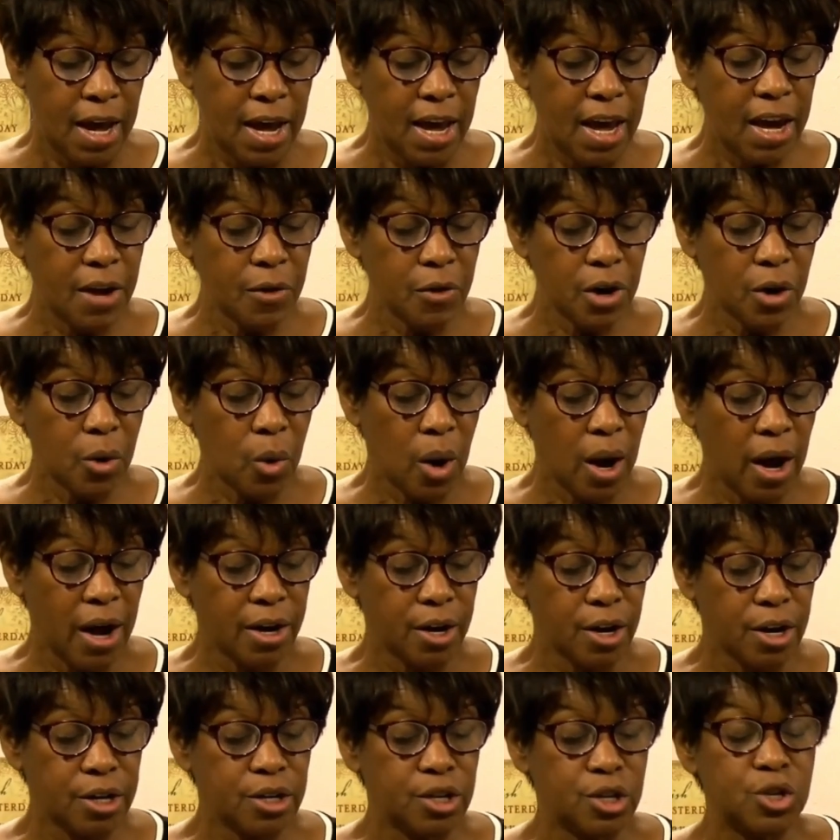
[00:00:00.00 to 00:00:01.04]
He
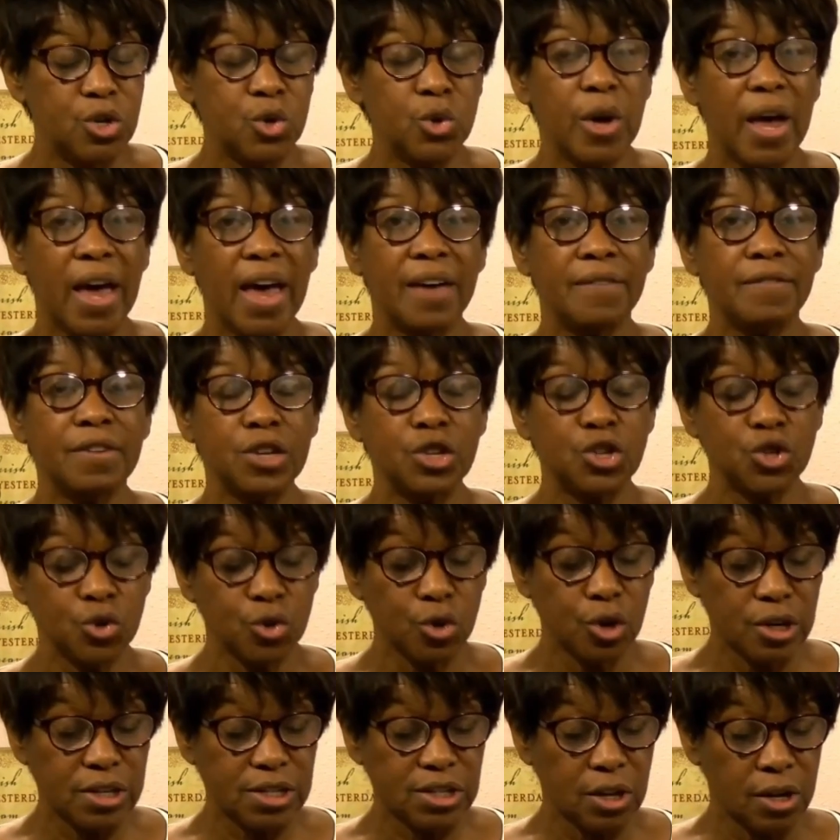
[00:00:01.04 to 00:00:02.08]
required her to do heavy
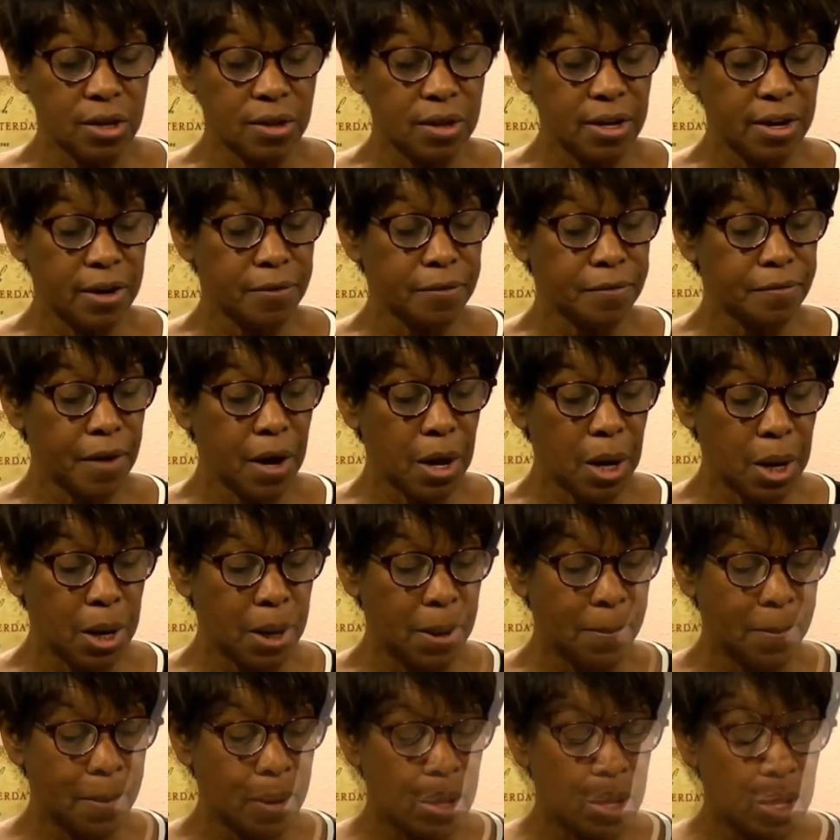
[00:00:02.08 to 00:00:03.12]
chores on their
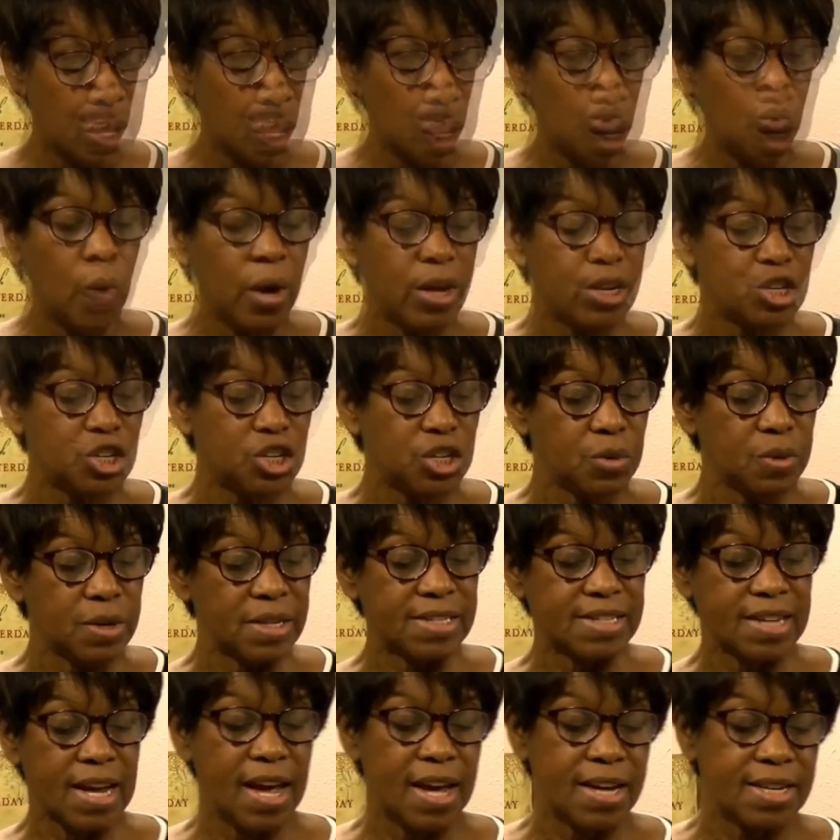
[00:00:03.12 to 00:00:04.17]
farm. When she
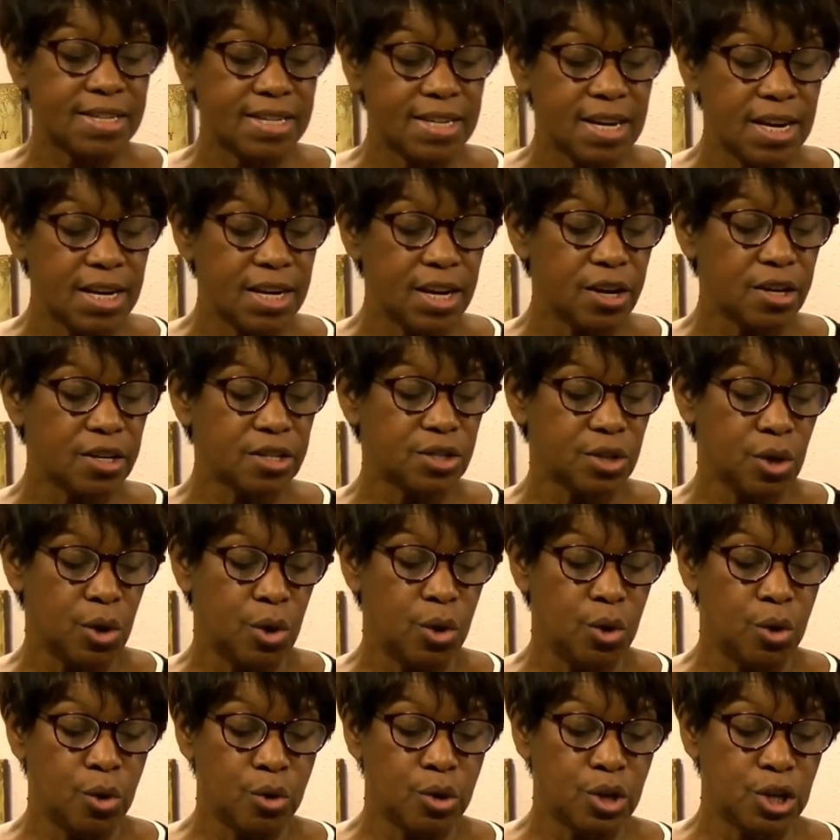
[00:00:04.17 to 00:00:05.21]
was 18 years
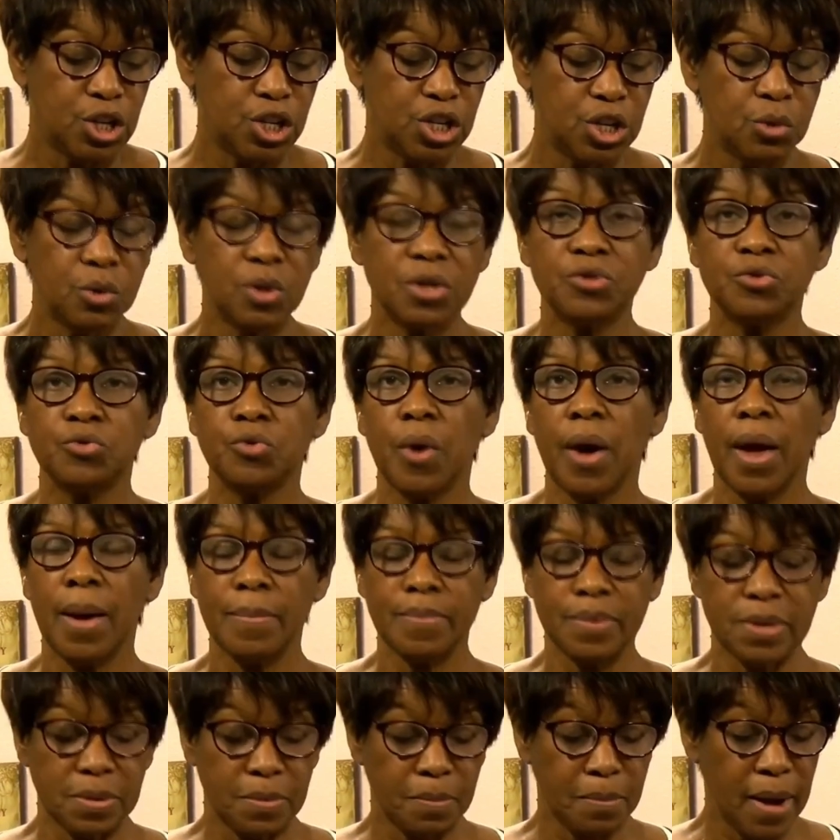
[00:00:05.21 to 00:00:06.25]
old, she was
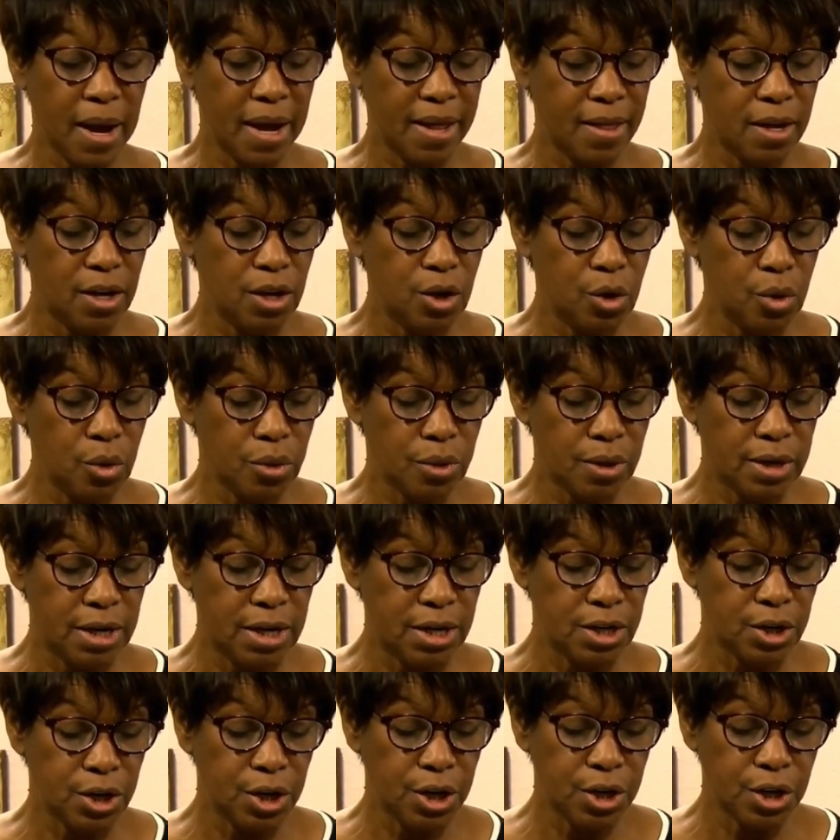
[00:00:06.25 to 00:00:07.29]
raped by the youth
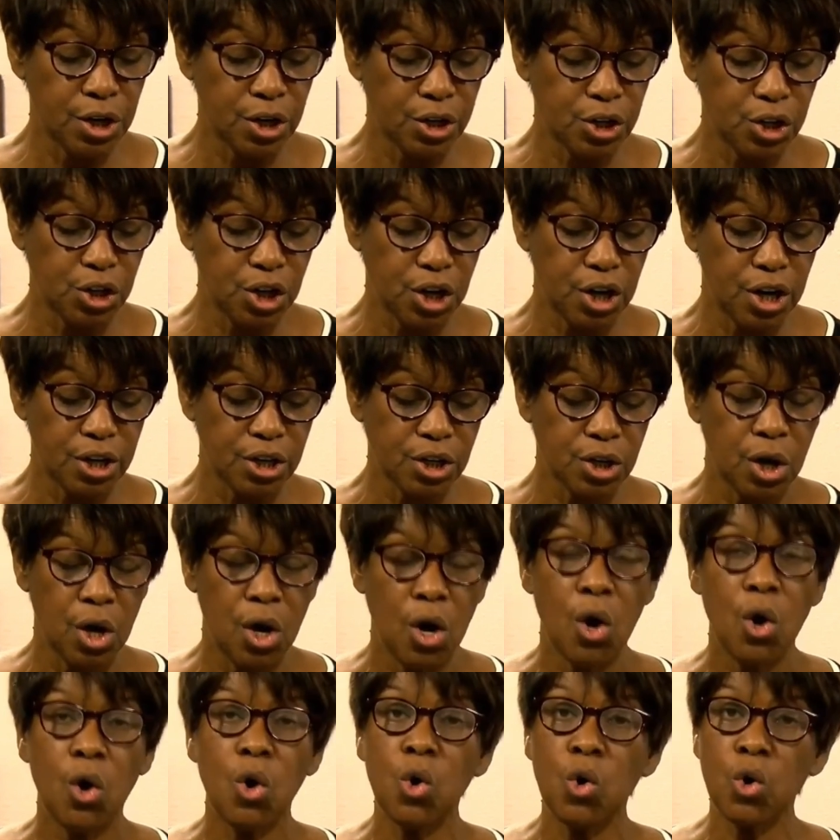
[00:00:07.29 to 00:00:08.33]
leader in her church
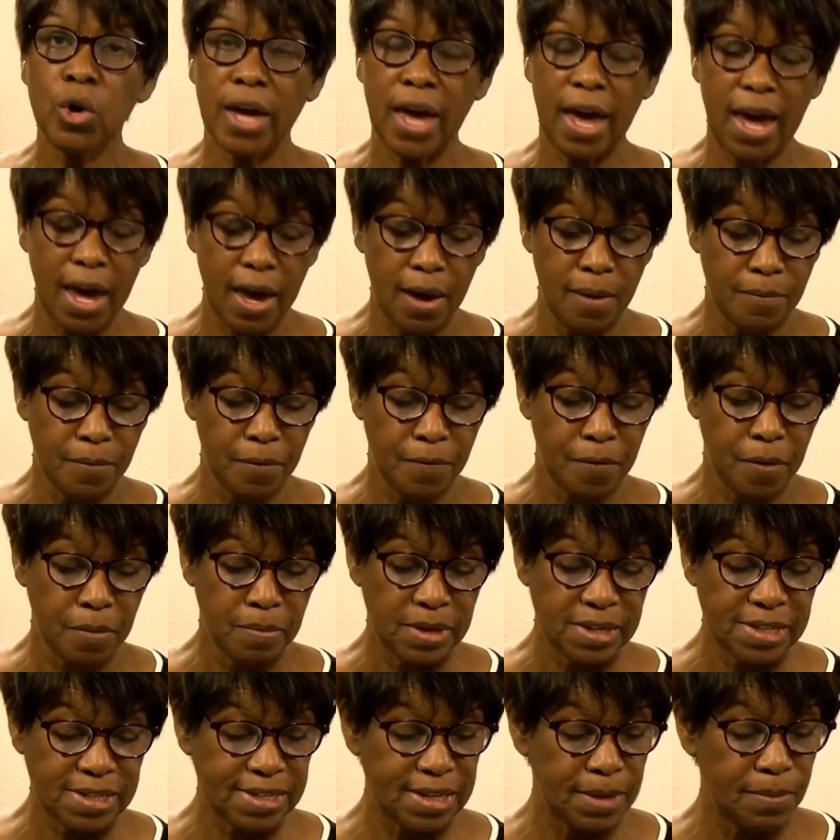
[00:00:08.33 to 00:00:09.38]
who came from
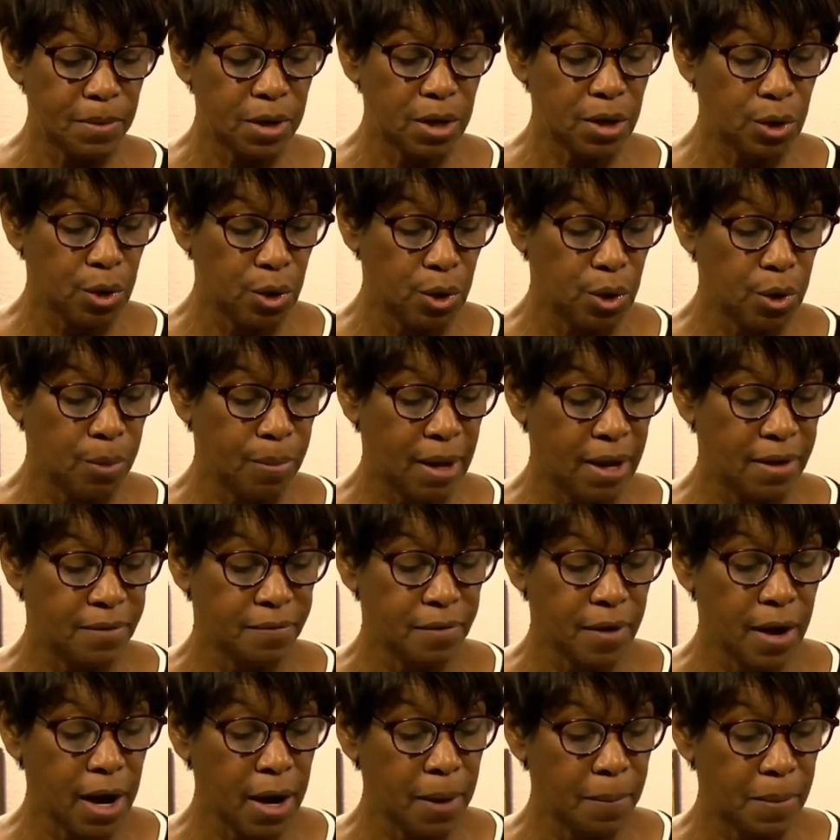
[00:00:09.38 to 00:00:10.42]
a similar home
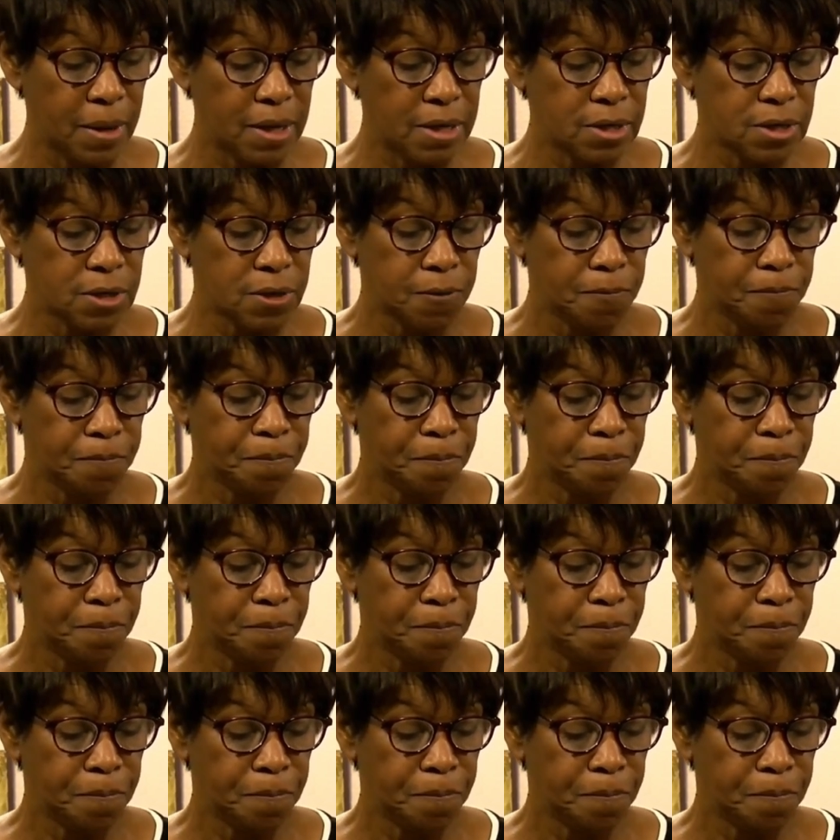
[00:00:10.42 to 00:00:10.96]
environment.